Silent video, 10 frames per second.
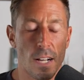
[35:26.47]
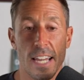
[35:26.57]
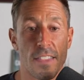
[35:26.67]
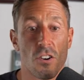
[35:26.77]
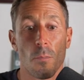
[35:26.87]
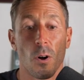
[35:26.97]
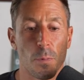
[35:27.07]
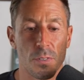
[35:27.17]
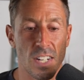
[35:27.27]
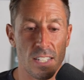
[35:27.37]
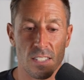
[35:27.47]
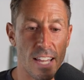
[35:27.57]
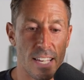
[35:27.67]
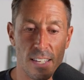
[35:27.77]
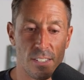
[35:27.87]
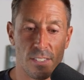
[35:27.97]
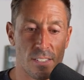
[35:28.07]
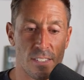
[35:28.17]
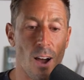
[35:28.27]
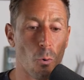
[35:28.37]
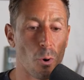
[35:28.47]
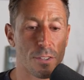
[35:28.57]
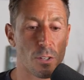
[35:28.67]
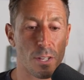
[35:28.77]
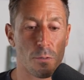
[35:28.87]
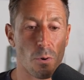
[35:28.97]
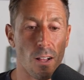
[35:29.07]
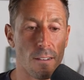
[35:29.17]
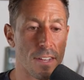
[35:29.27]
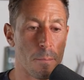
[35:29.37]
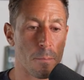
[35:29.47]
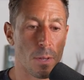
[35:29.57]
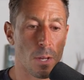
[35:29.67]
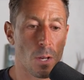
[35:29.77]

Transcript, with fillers: Again, there are multiple studies like this. It's not worth going through all of them.